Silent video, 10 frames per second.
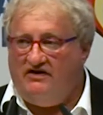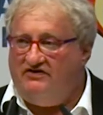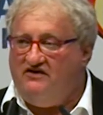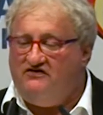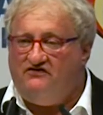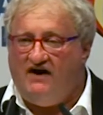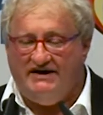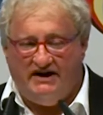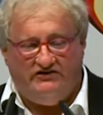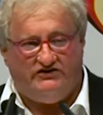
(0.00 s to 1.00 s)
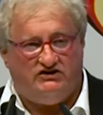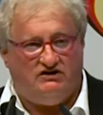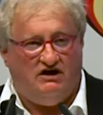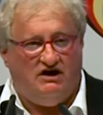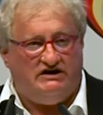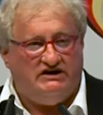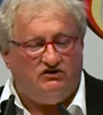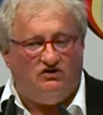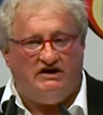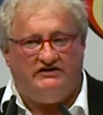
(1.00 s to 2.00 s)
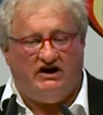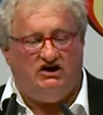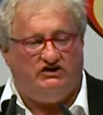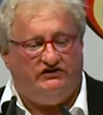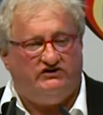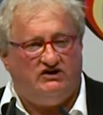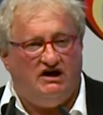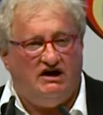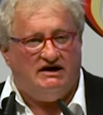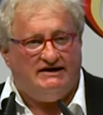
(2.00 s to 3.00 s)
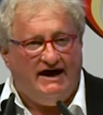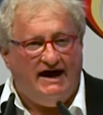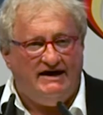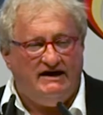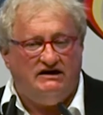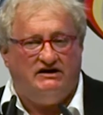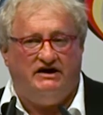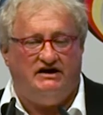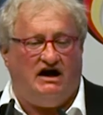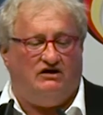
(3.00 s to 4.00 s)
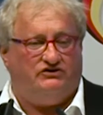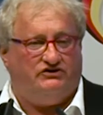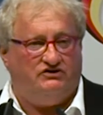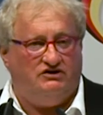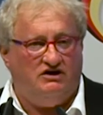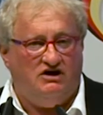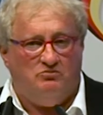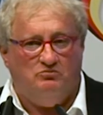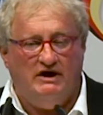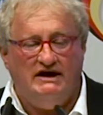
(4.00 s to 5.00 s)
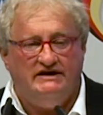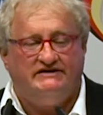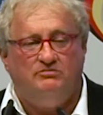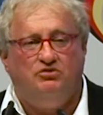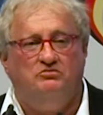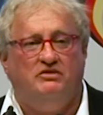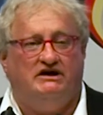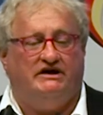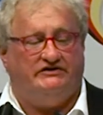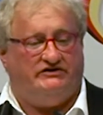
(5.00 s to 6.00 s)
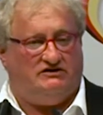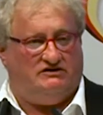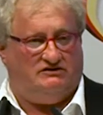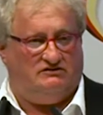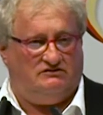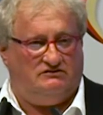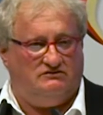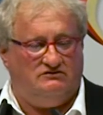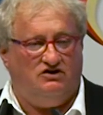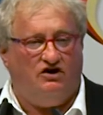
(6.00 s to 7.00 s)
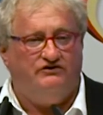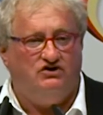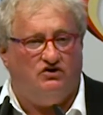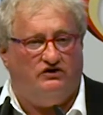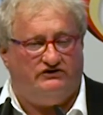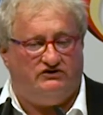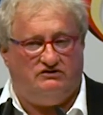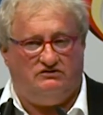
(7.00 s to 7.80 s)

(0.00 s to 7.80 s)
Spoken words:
they finance these organizations day in and day out, millions upon millions of euros.